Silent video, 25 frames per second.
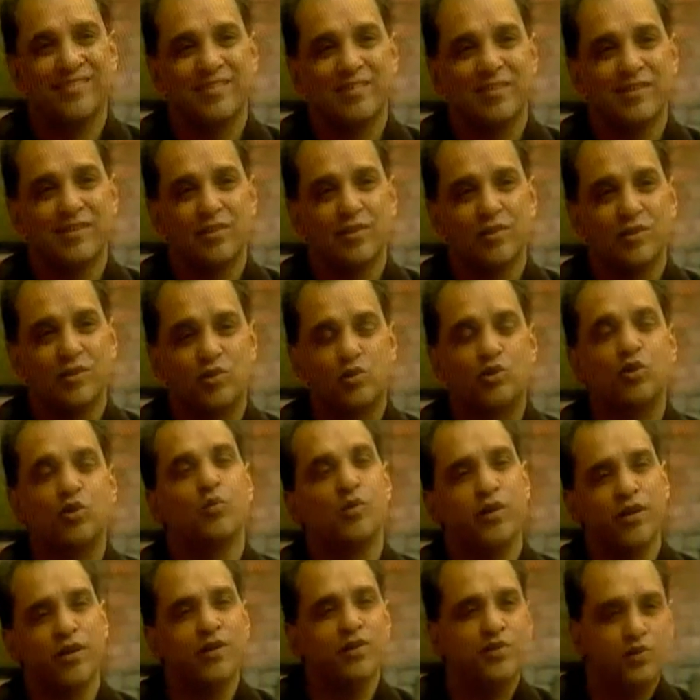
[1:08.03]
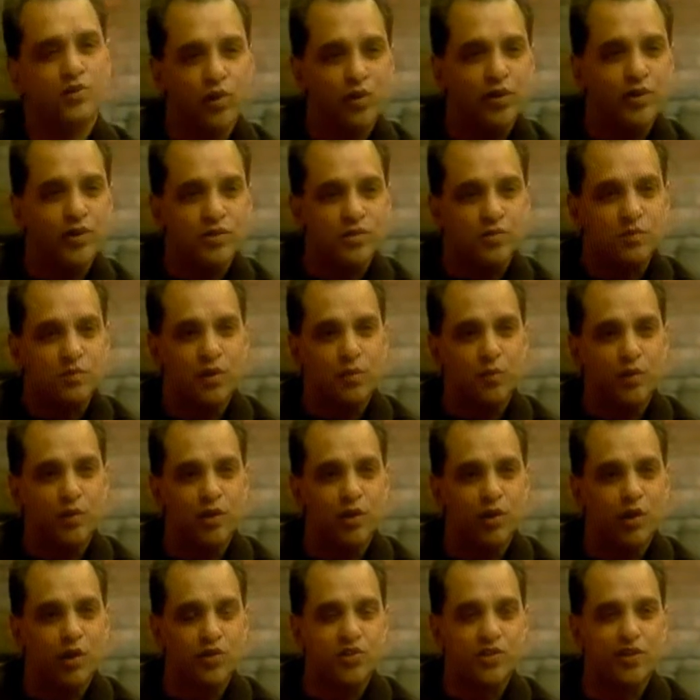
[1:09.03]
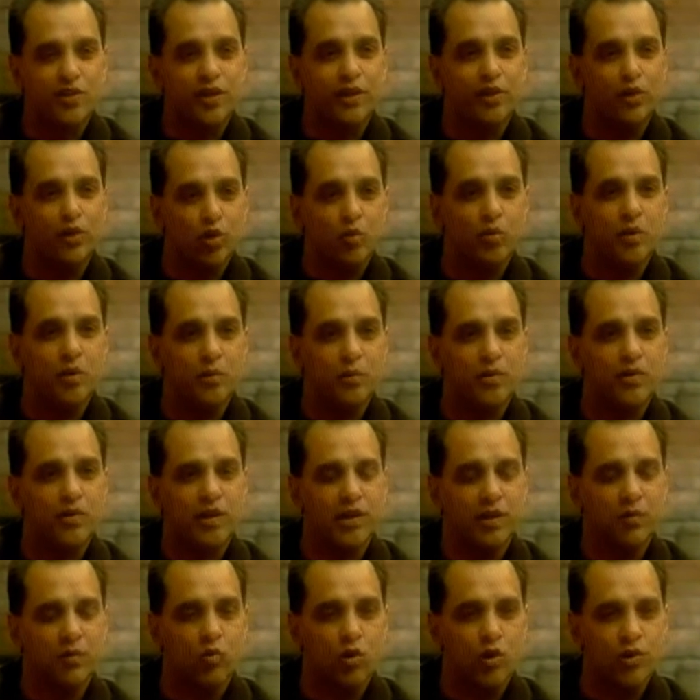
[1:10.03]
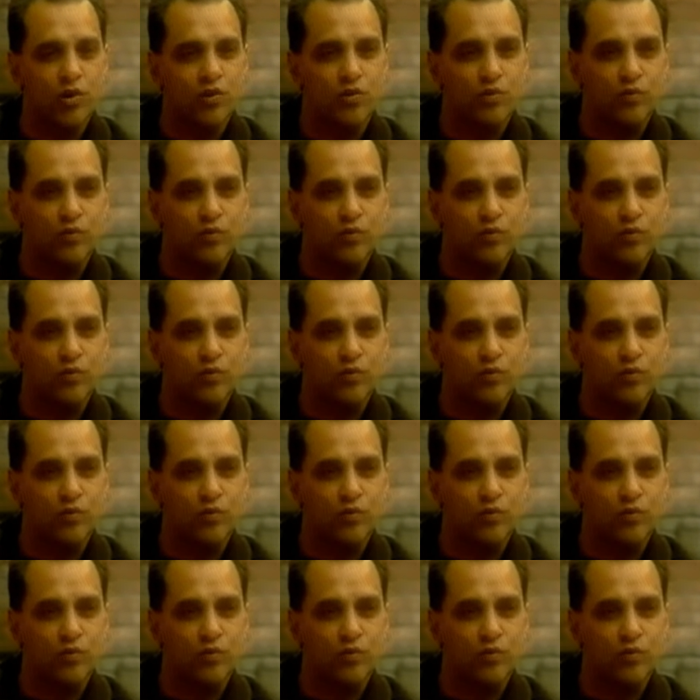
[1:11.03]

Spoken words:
So we're dishonest when we're not saying no when we really want to.